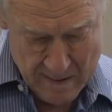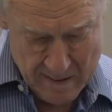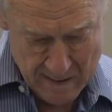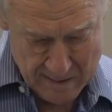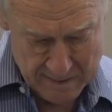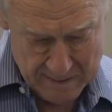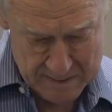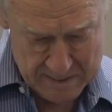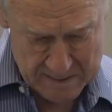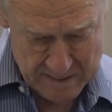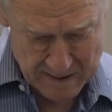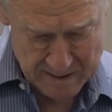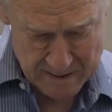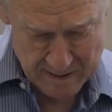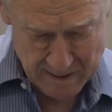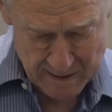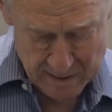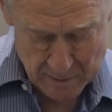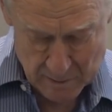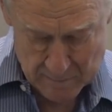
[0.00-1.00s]
And this, I
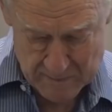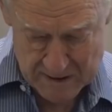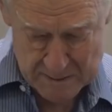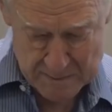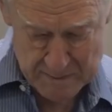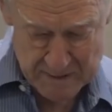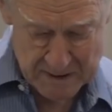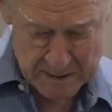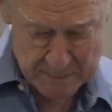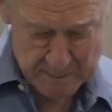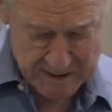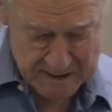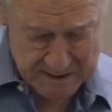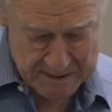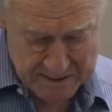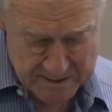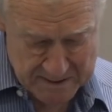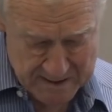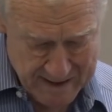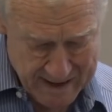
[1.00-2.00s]
think, can almost be
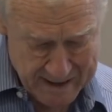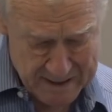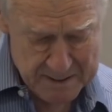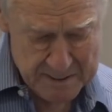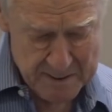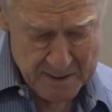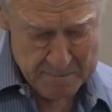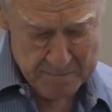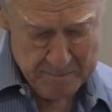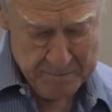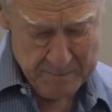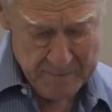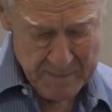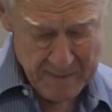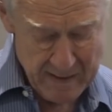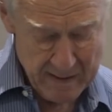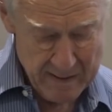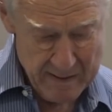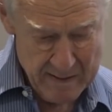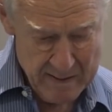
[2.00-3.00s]
expressed as an axiom.
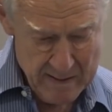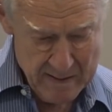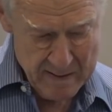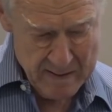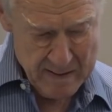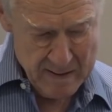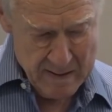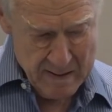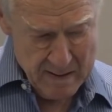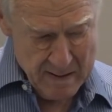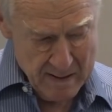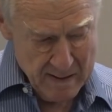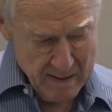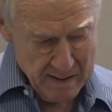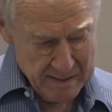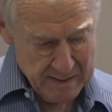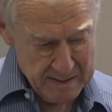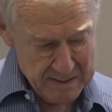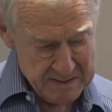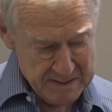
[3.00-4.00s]

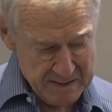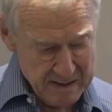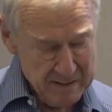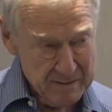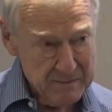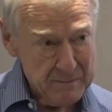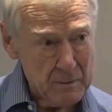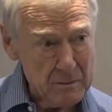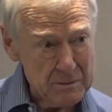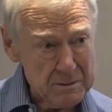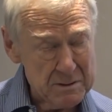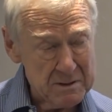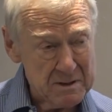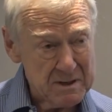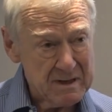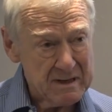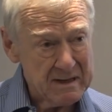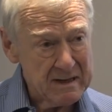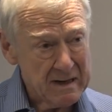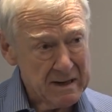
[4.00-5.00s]
It is,
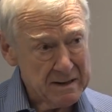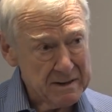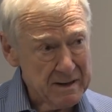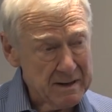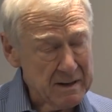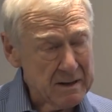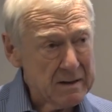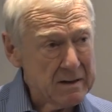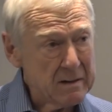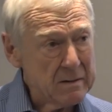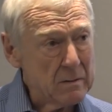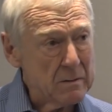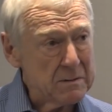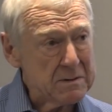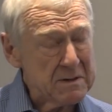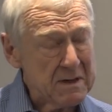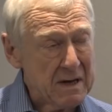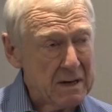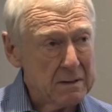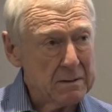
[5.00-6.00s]
unfortunately, I think,
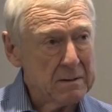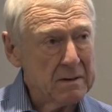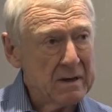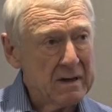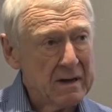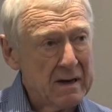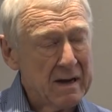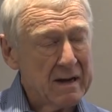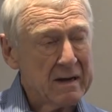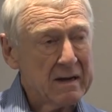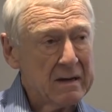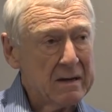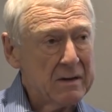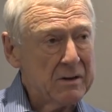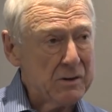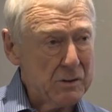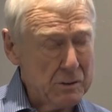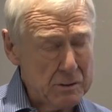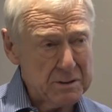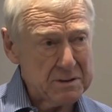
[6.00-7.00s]
also a
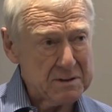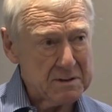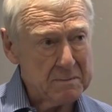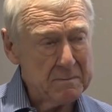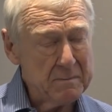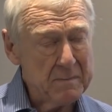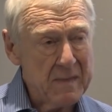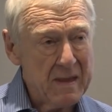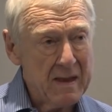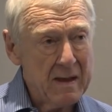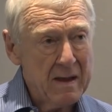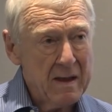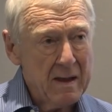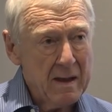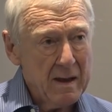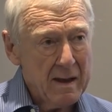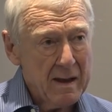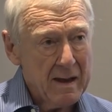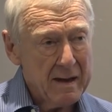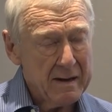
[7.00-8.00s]
truism
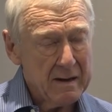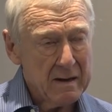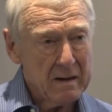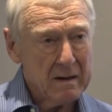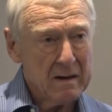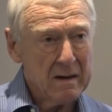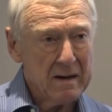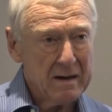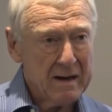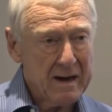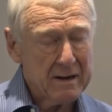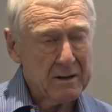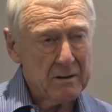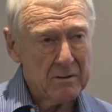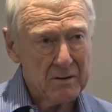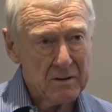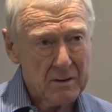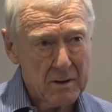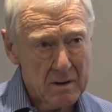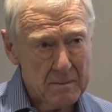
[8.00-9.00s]
and an
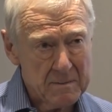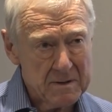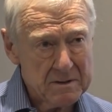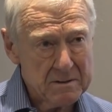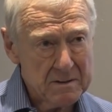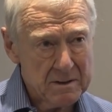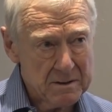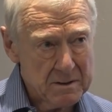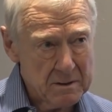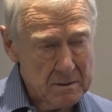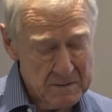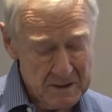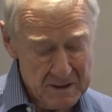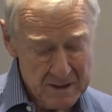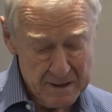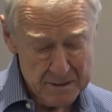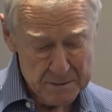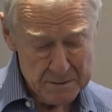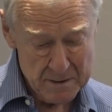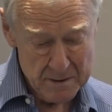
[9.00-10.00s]
accurate commentary on human
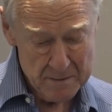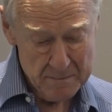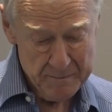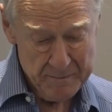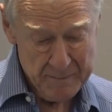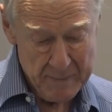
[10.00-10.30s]
nature.